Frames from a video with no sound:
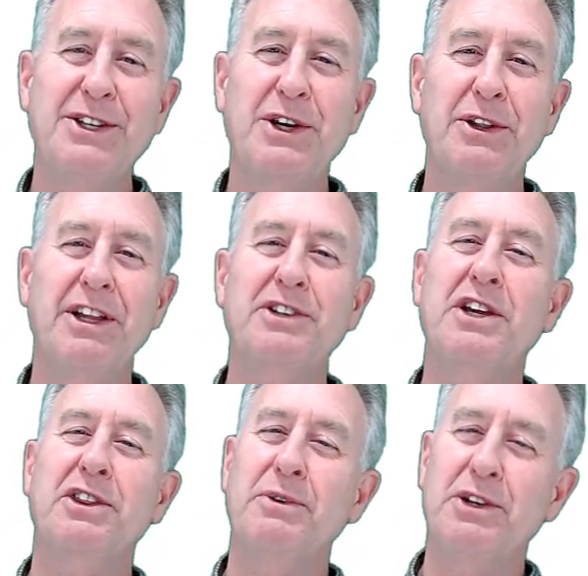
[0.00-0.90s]
So let's
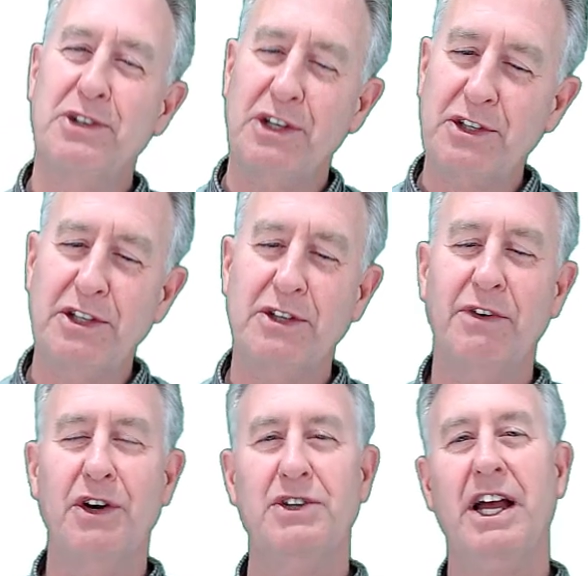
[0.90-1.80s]
get the resistance
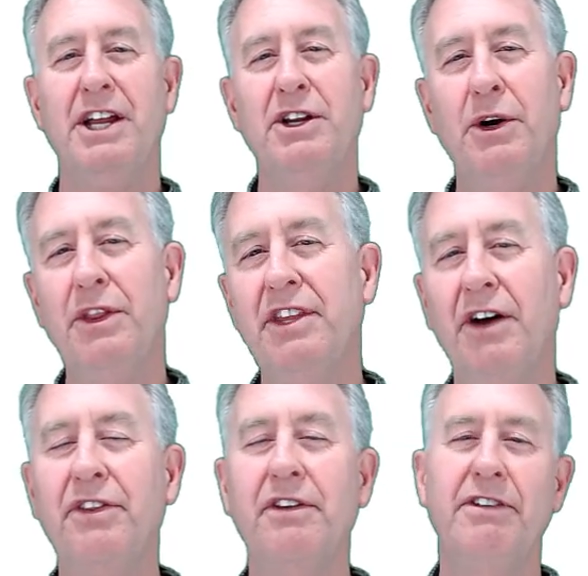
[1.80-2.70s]
first. I know that
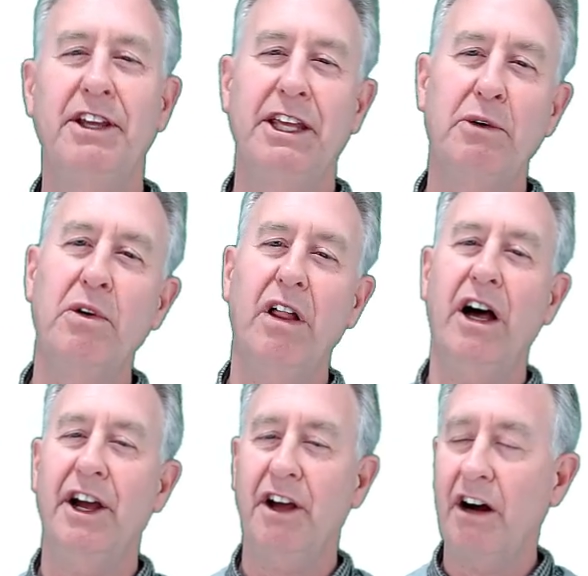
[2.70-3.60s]
delta V equal
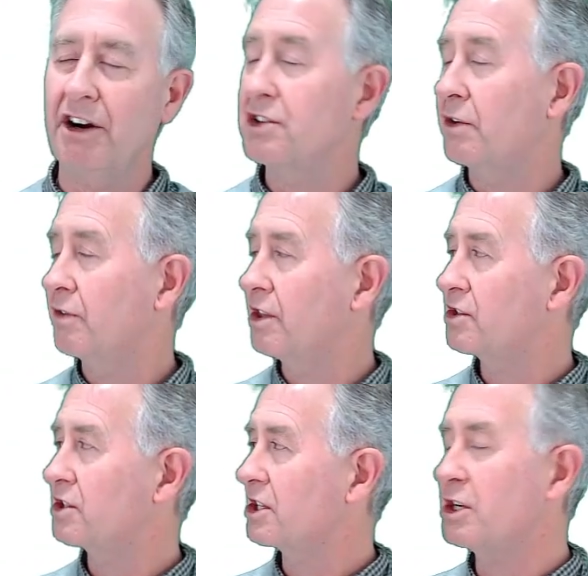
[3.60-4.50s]
IR. So for the
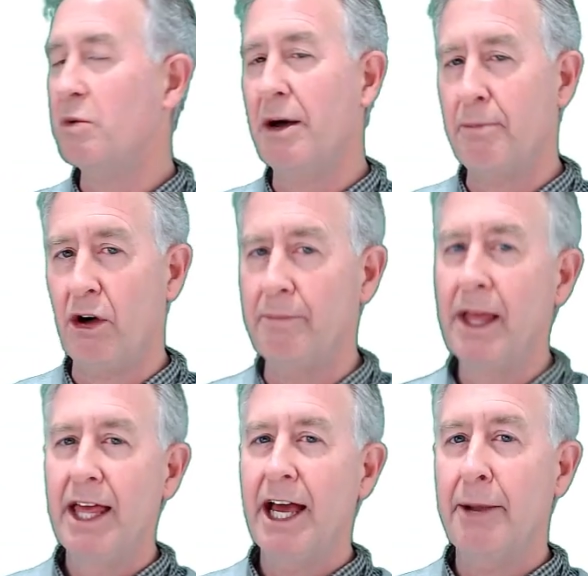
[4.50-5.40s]
60 watt bulb,
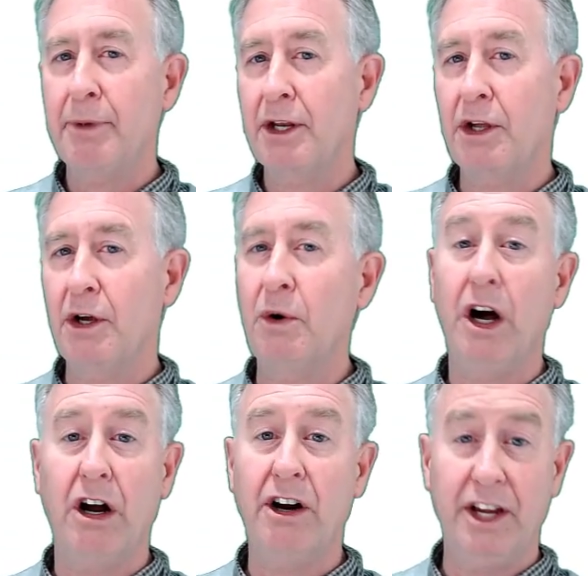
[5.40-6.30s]
I'm going to
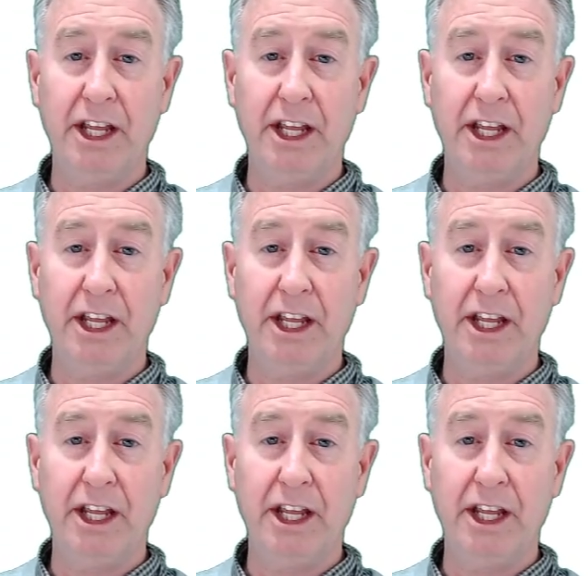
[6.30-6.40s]
go R